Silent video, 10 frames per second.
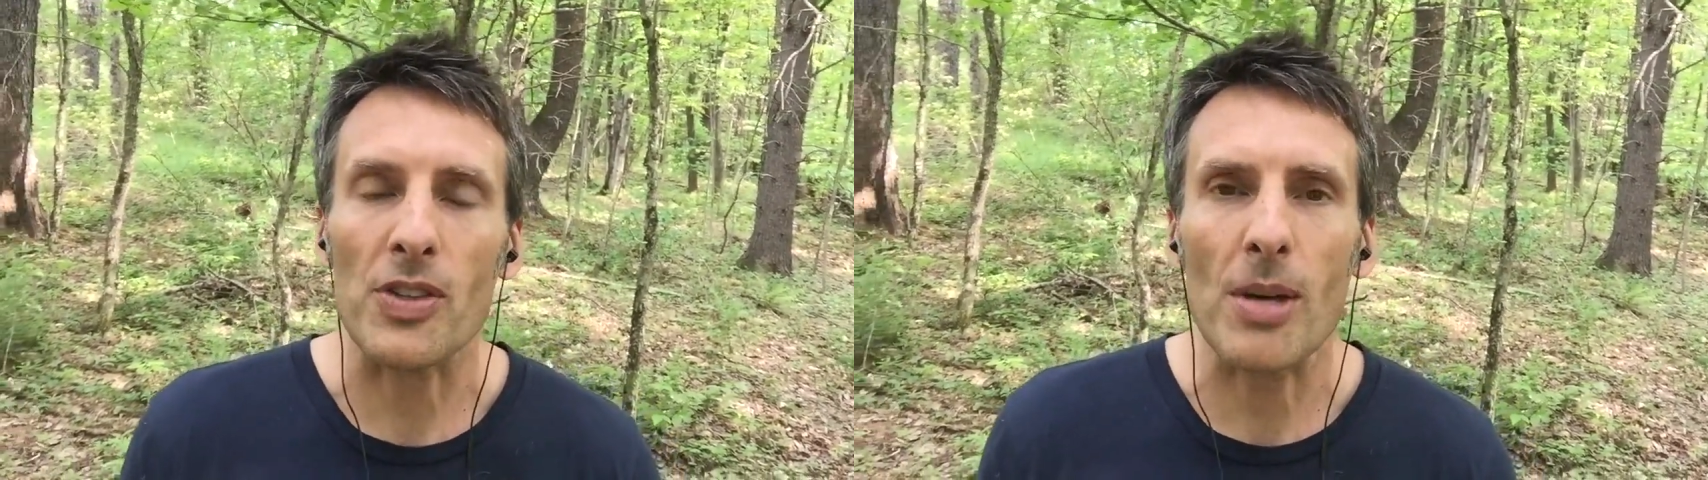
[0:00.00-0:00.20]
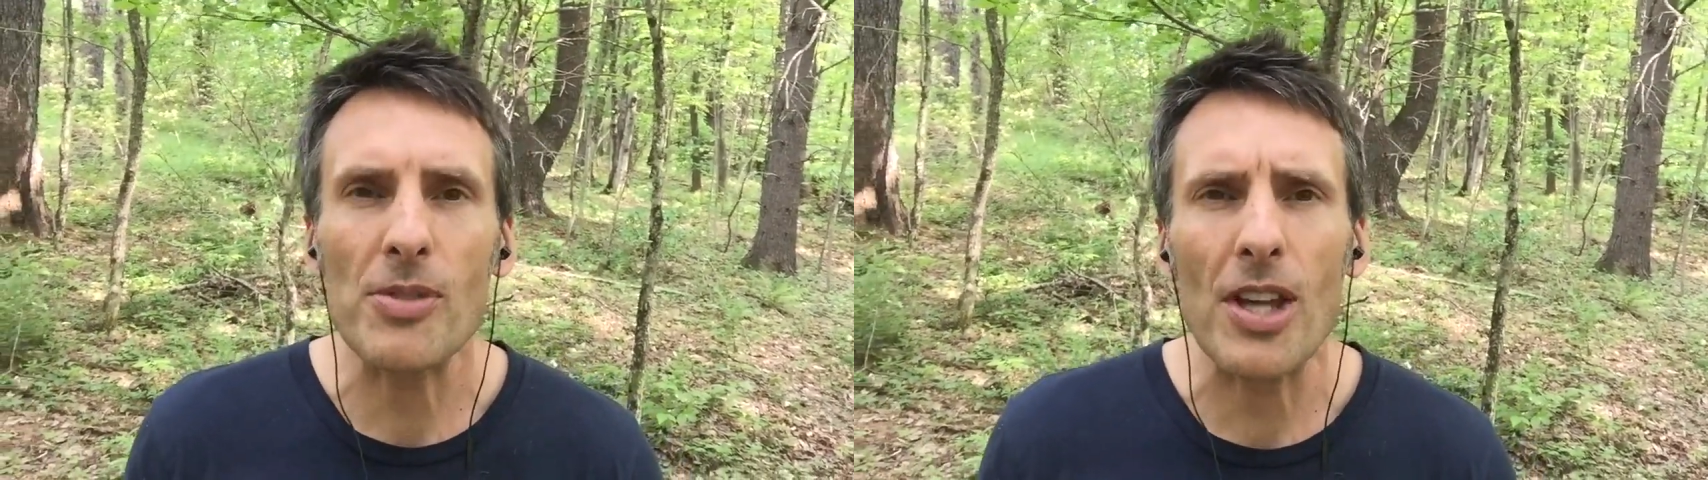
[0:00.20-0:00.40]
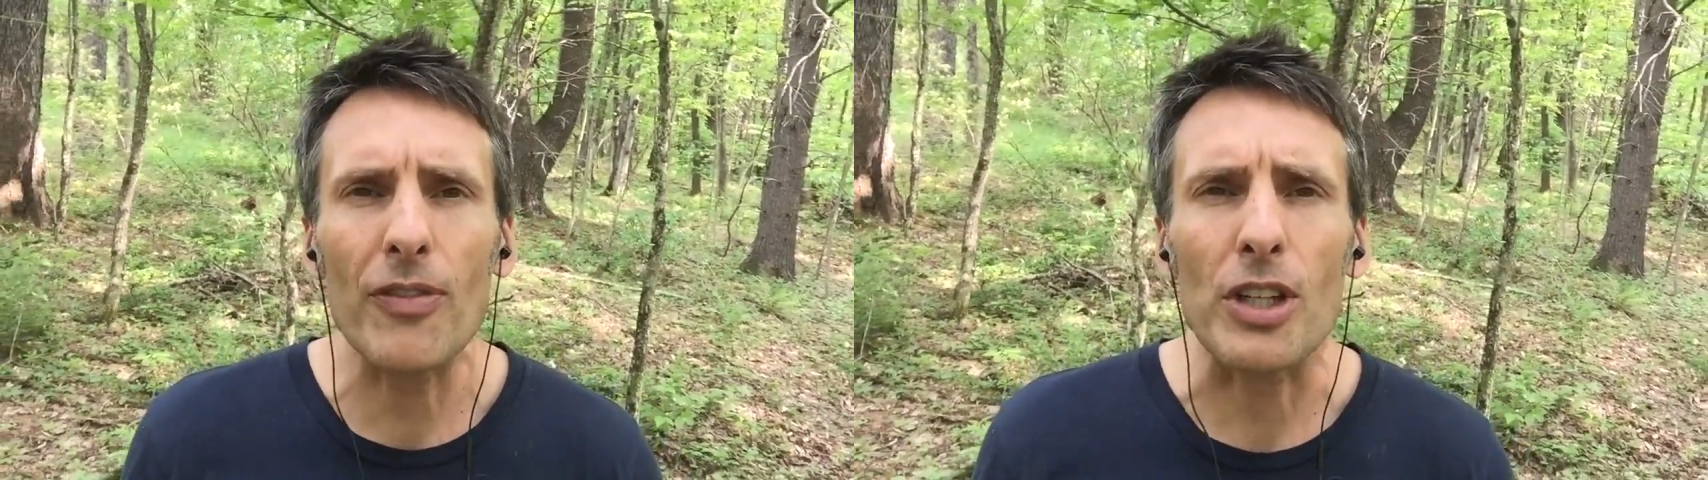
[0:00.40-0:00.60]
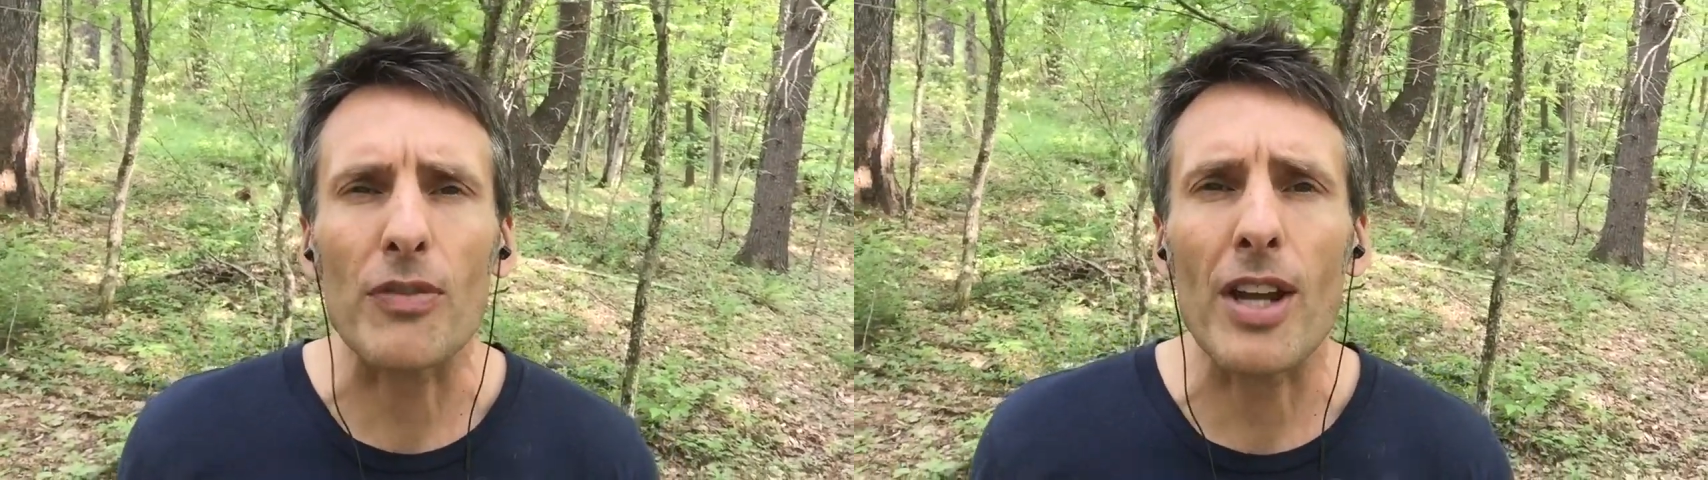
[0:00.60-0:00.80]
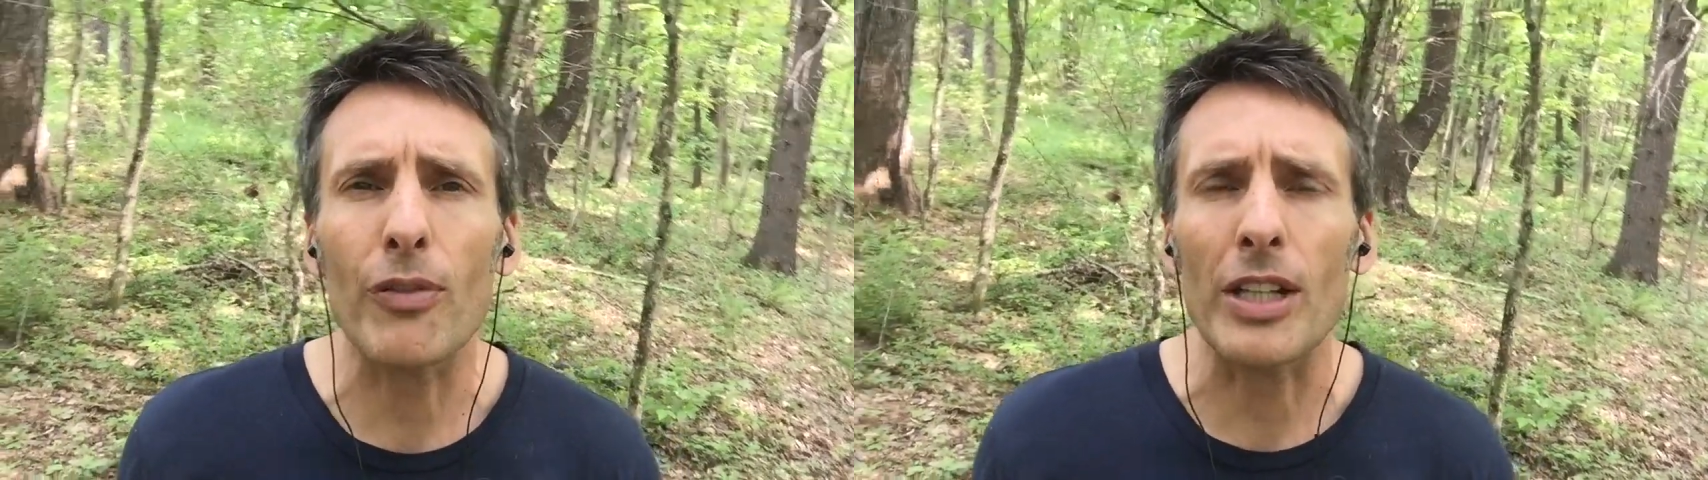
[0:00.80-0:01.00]
Some stuff that you've
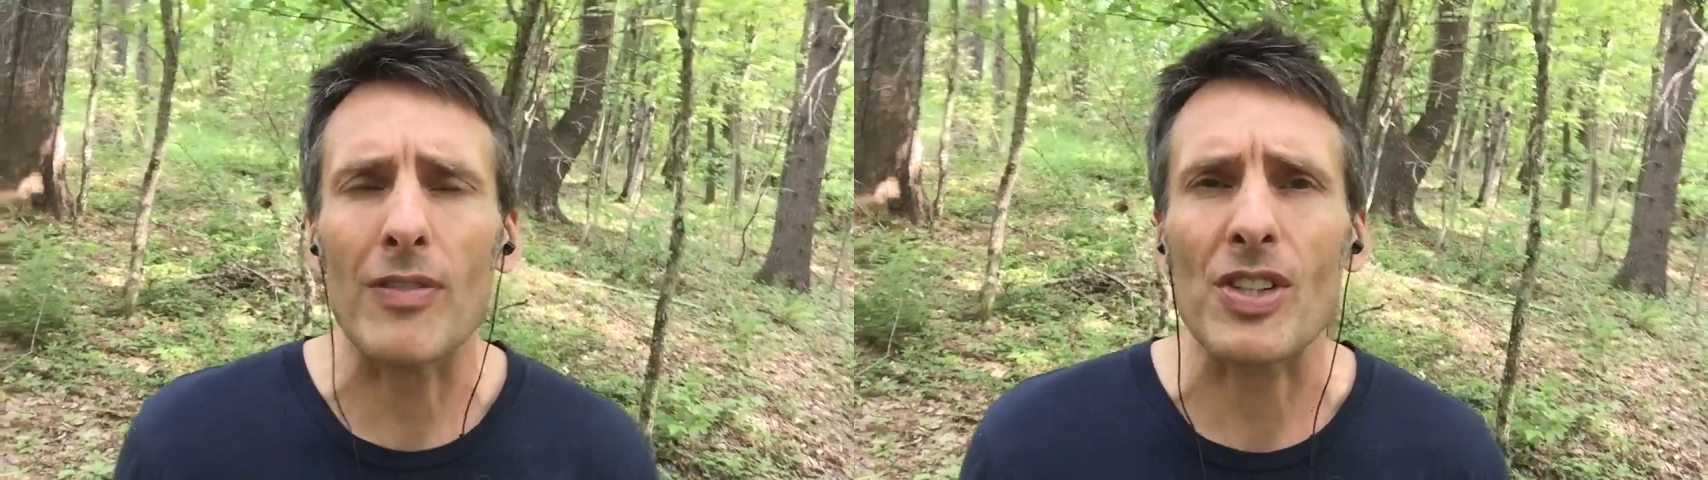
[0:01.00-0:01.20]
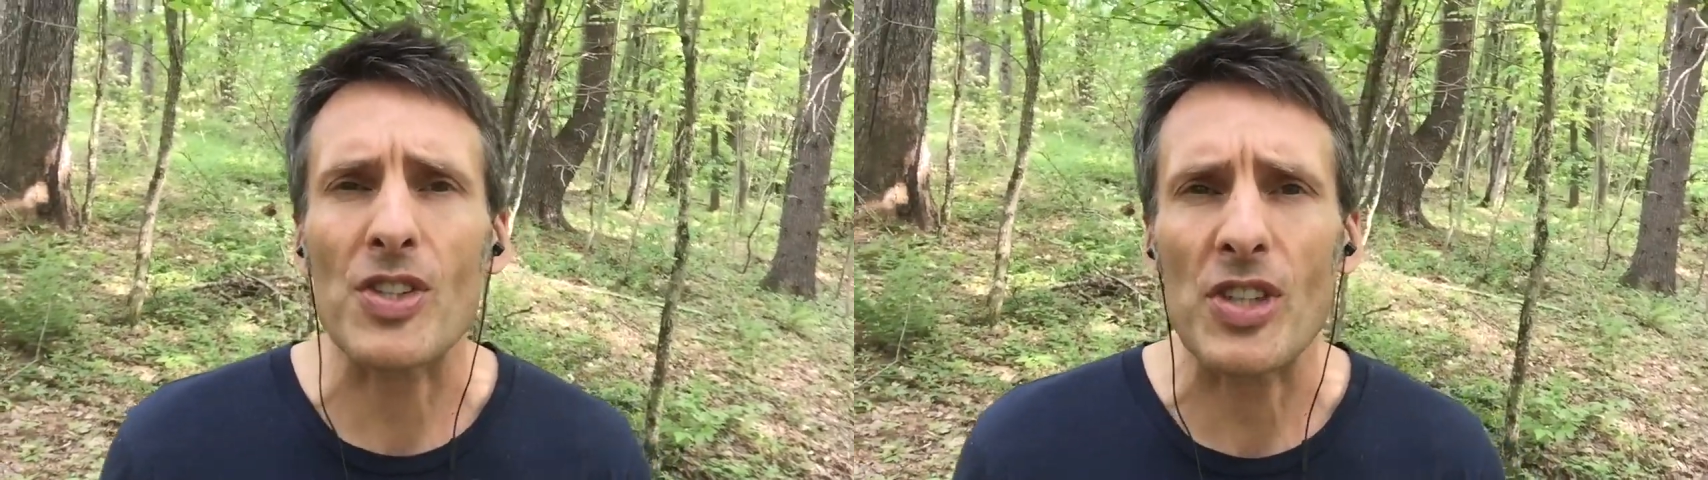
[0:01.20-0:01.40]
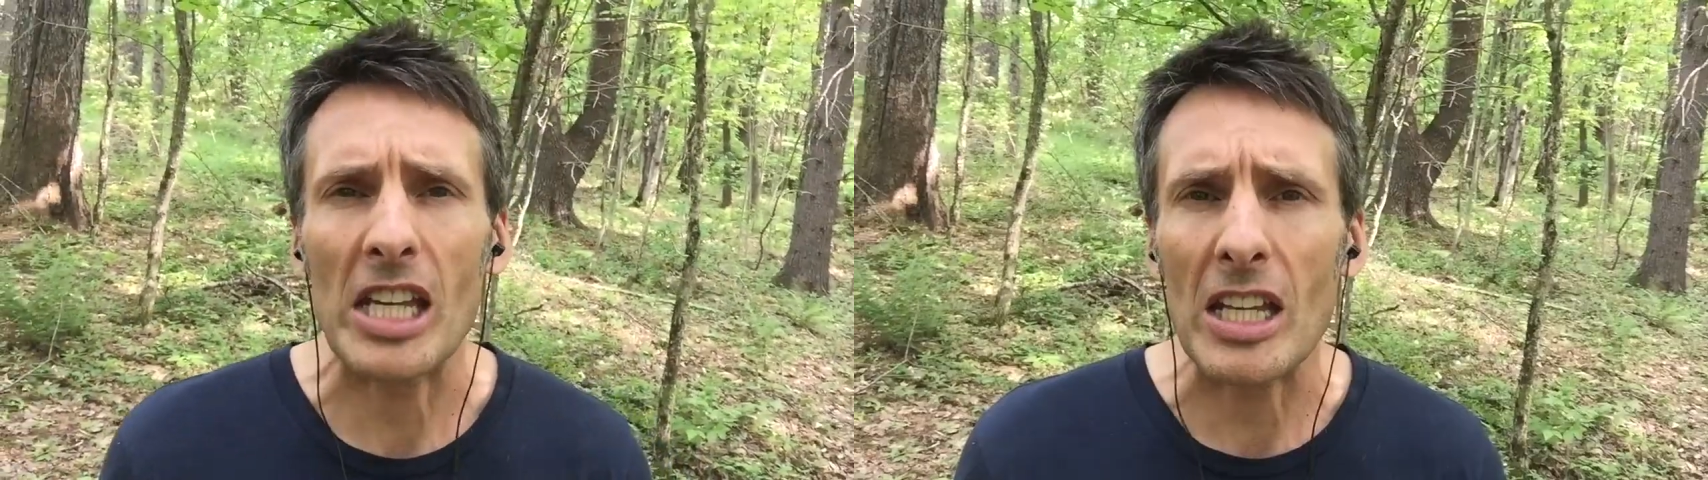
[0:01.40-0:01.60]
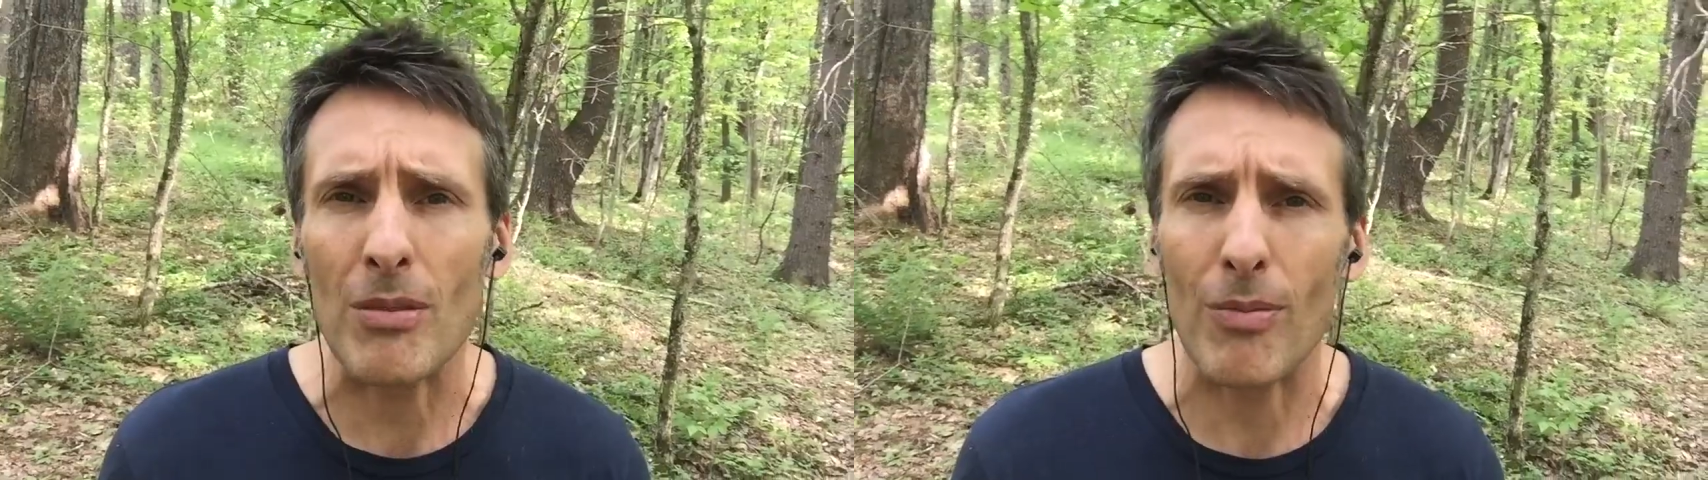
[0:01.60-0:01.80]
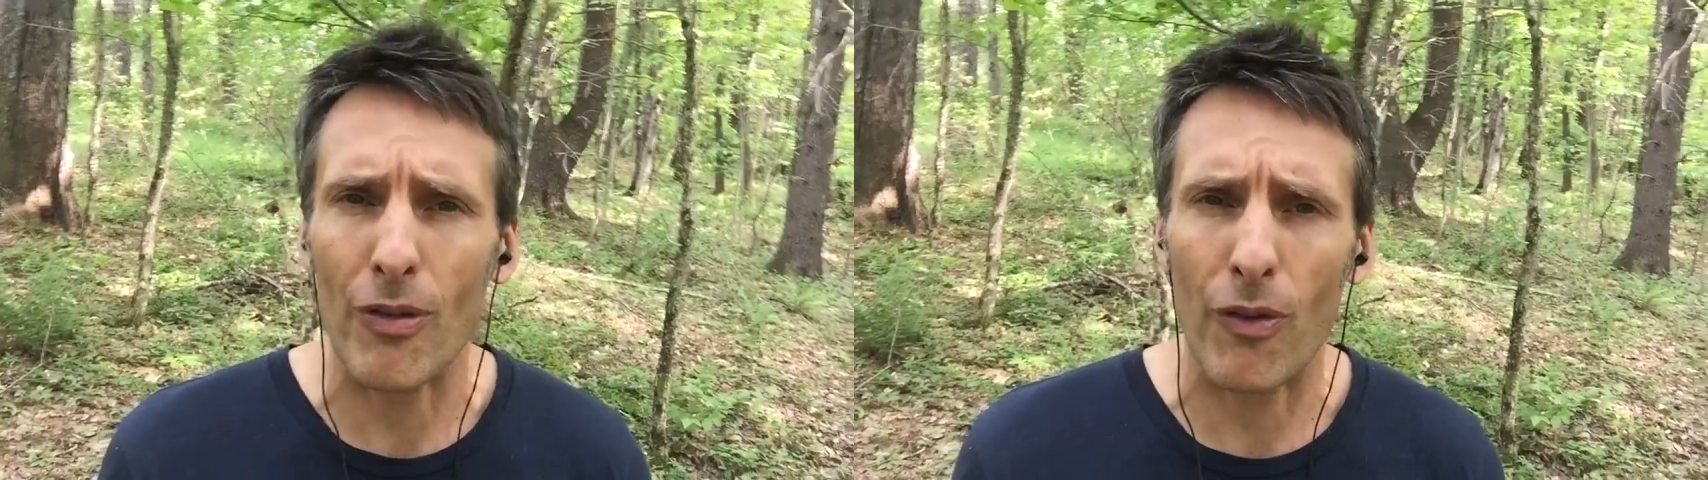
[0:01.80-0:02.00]
never even
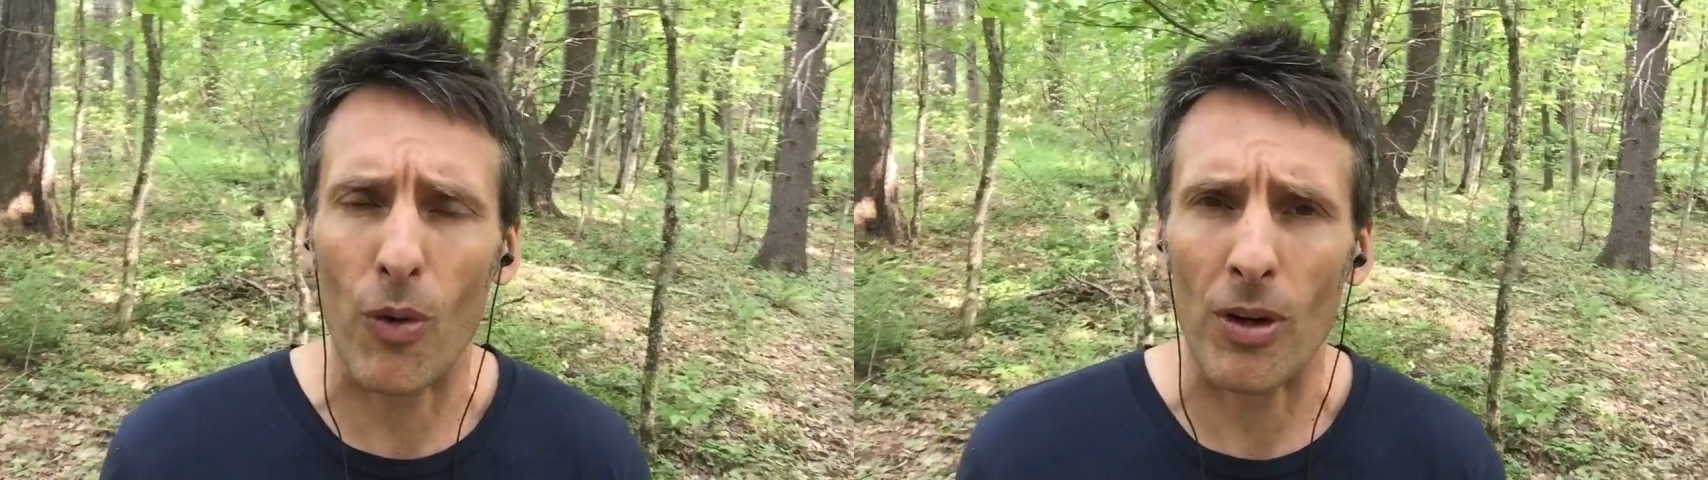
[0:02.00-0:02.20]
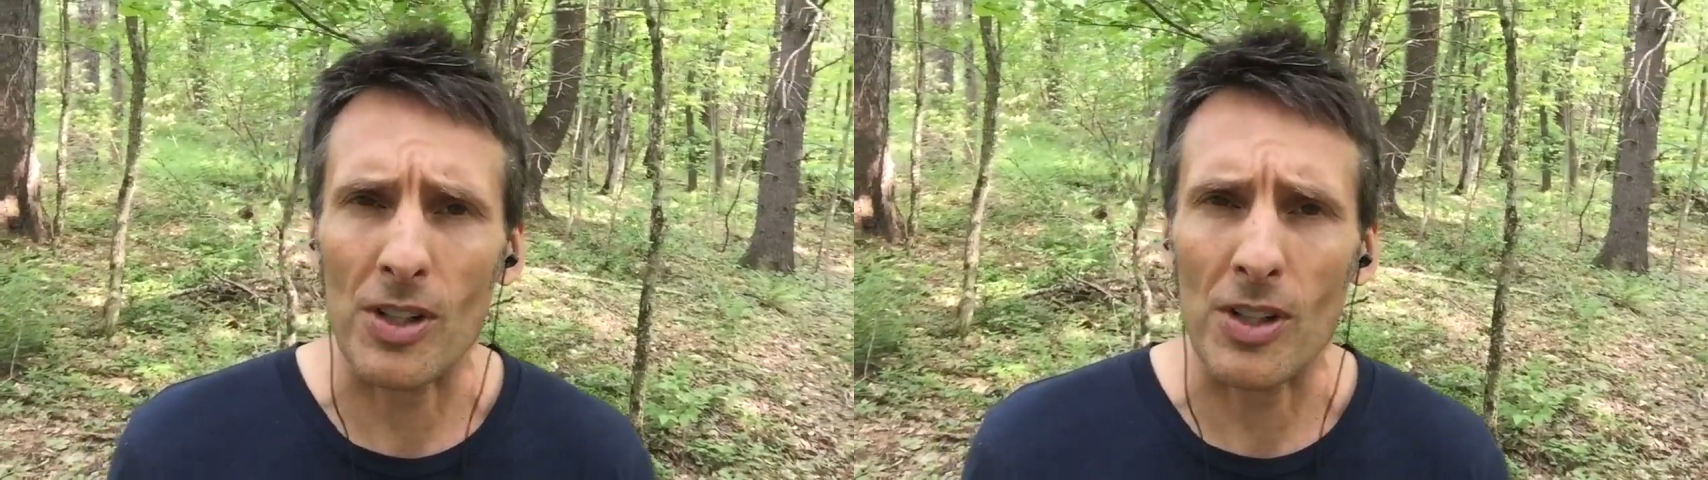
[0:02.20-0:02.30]
seen before.